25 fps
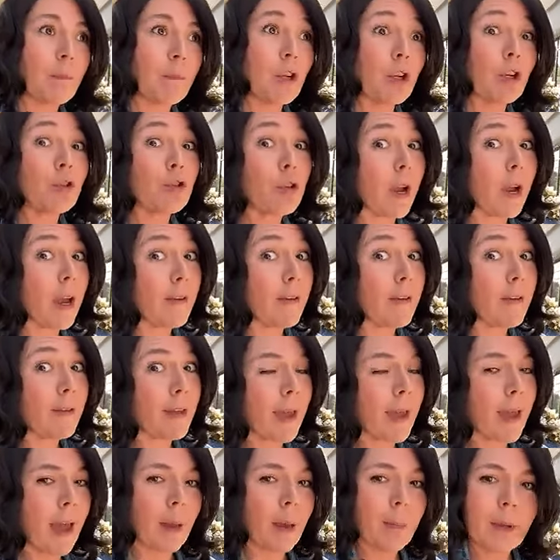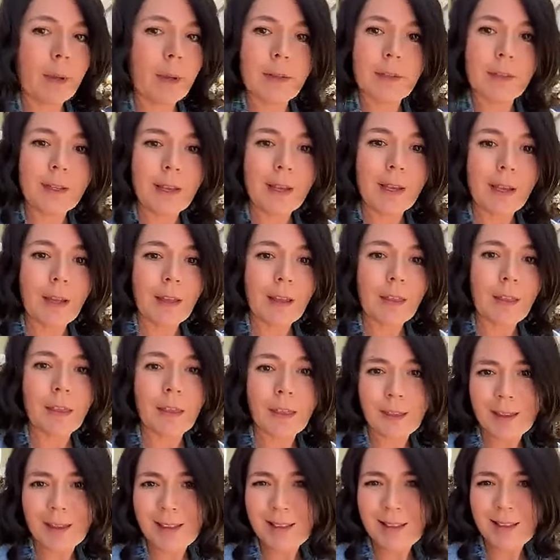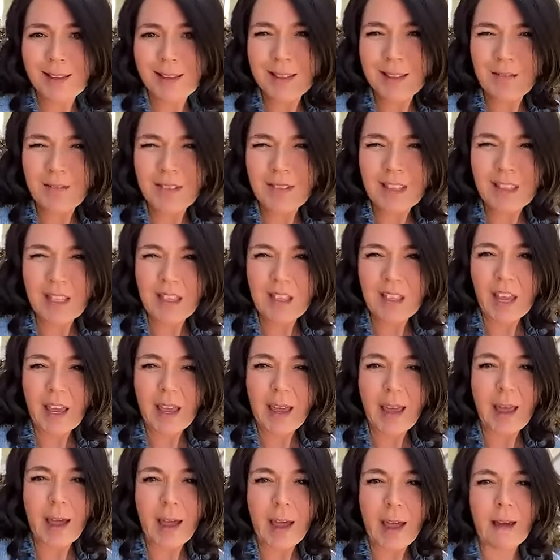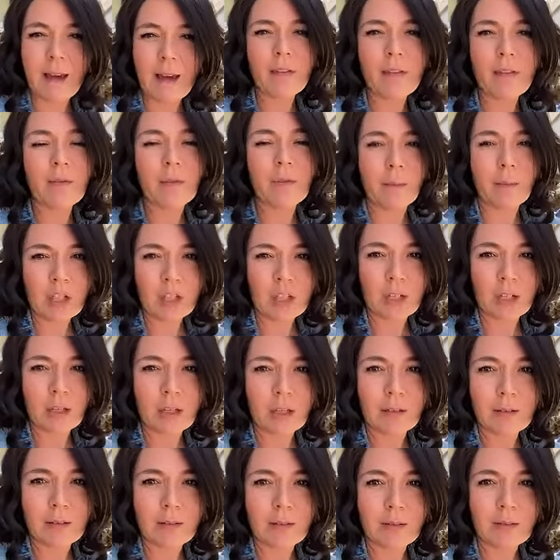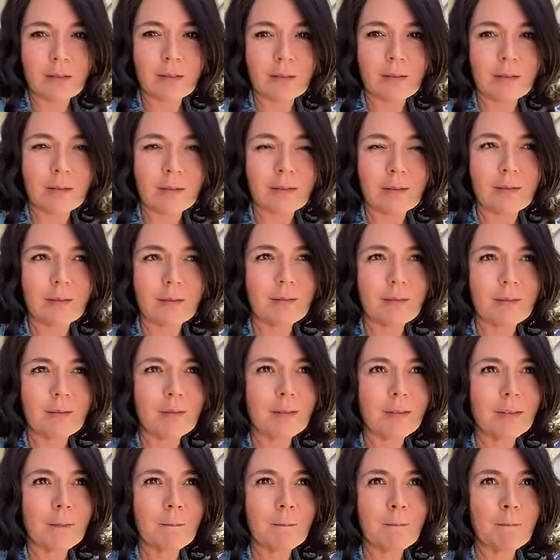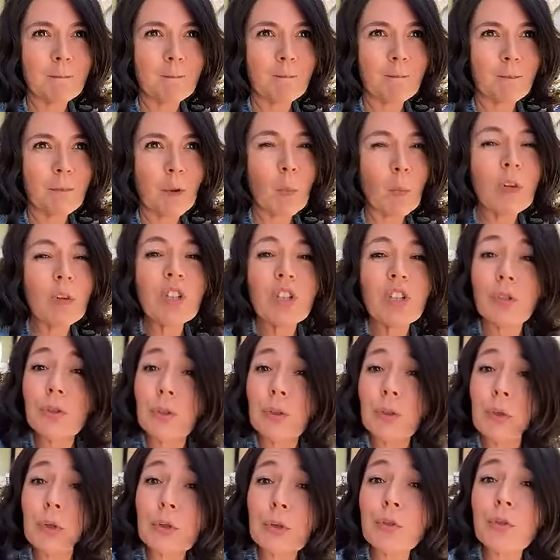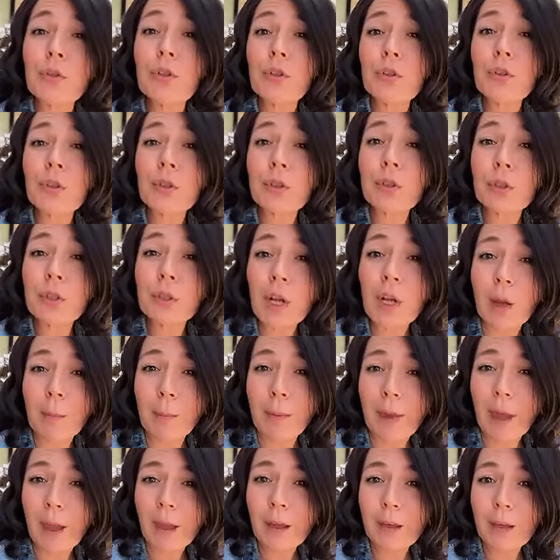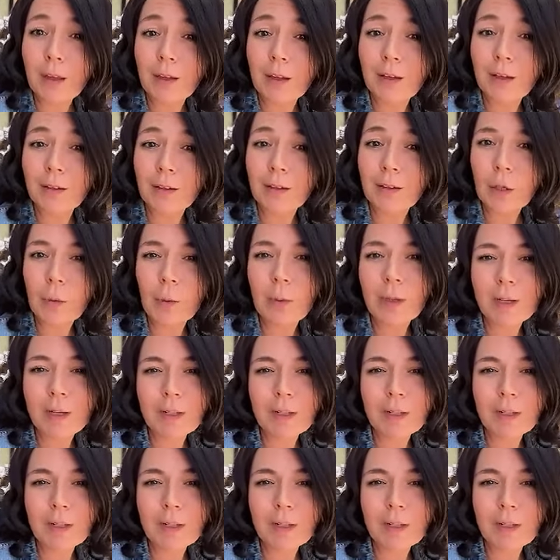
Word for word: your driving habits, the things that they have information mm-hmm. would turn your stomach. You would